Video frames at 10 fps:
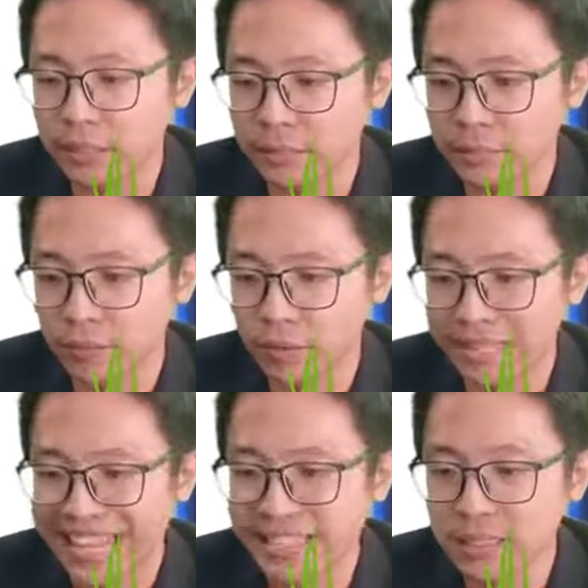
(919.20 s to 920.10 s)
for
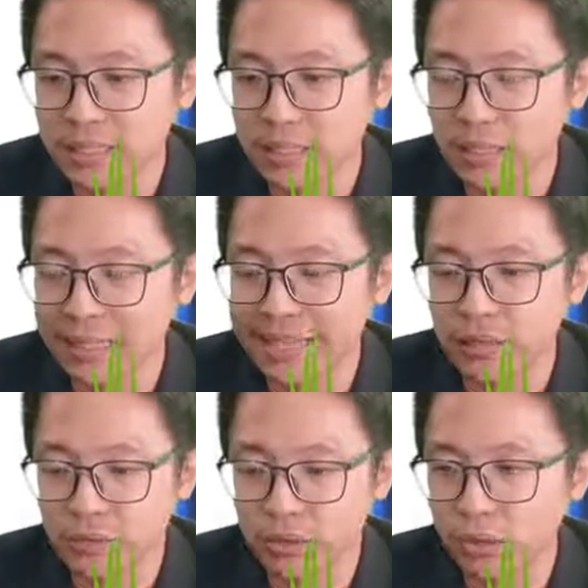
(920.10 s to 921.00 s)
lens, the light
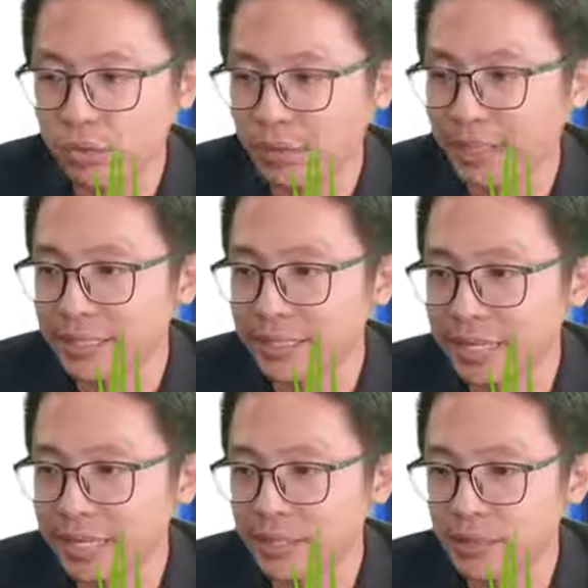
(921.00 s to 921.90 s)
go to the other
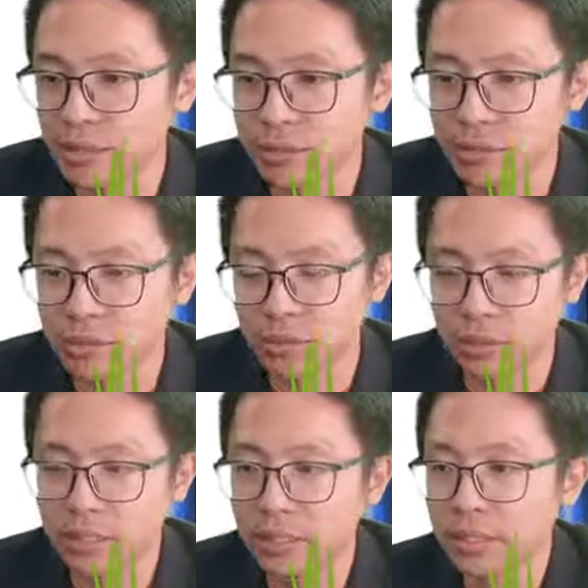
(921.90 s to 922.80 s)
side. So
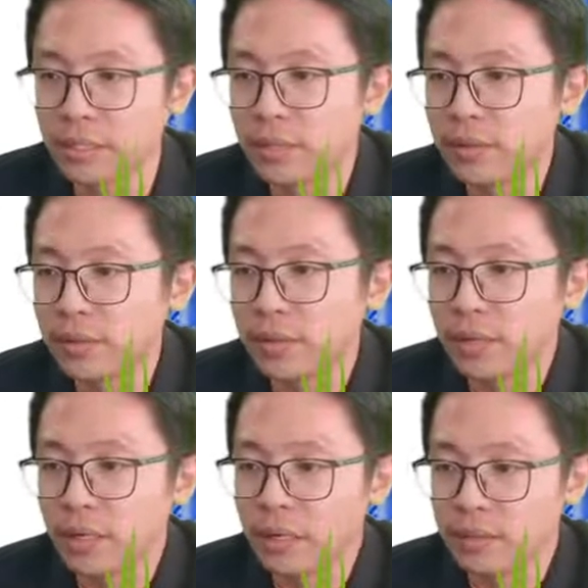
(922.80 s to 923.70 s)

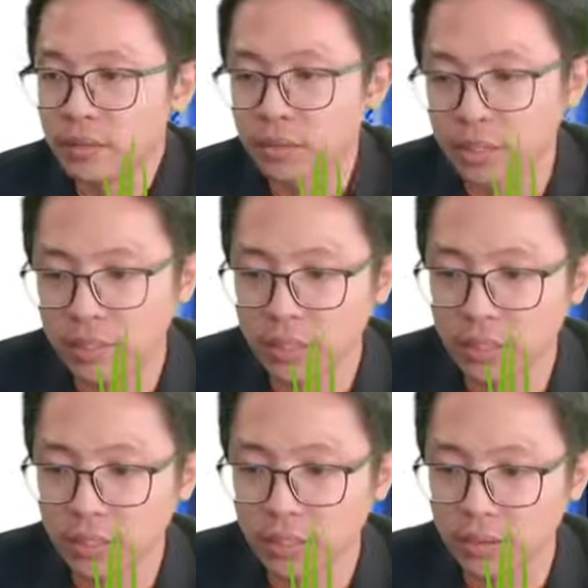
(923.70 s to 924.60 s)
here
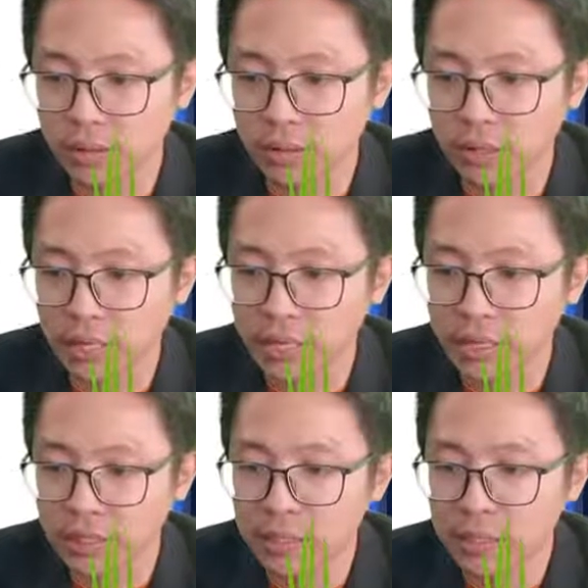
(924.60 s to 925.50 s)
got
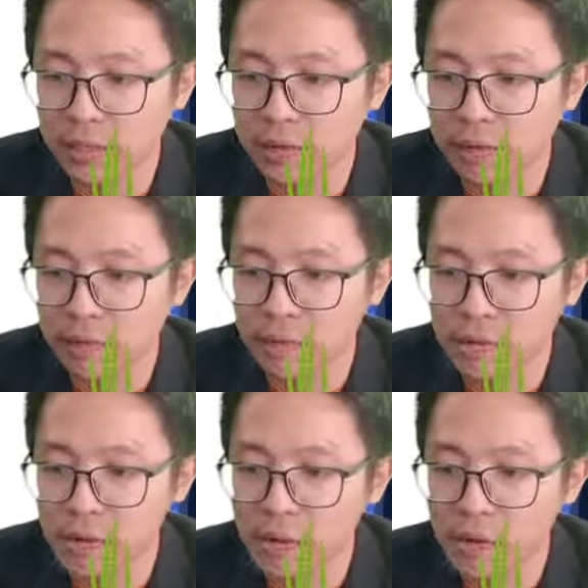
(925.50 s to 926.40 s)
light.
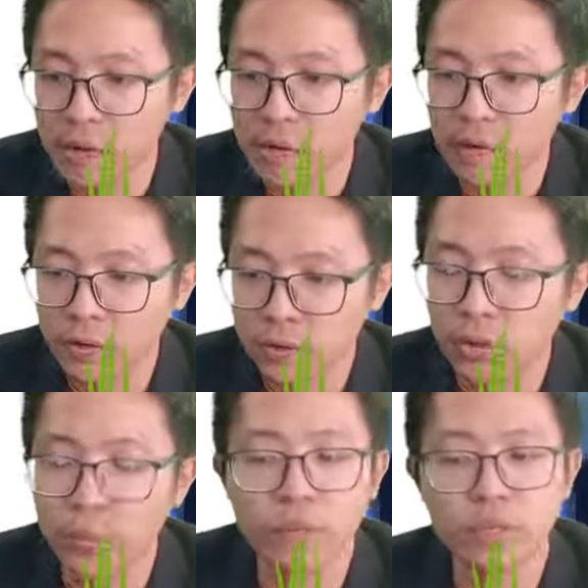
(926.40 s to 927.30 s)
So
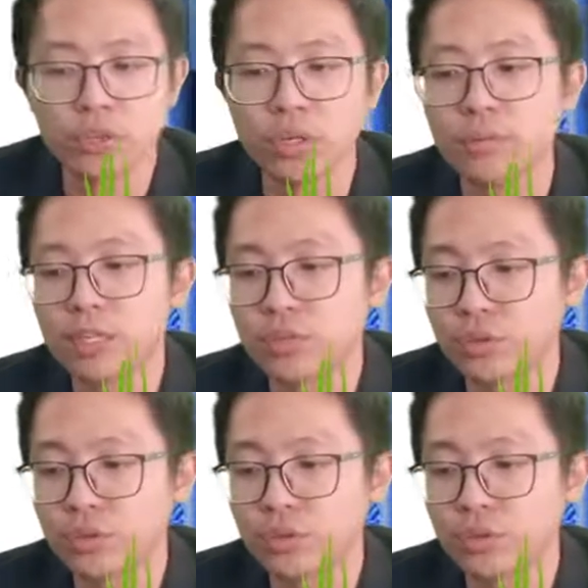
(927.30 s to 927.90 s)
virtual image should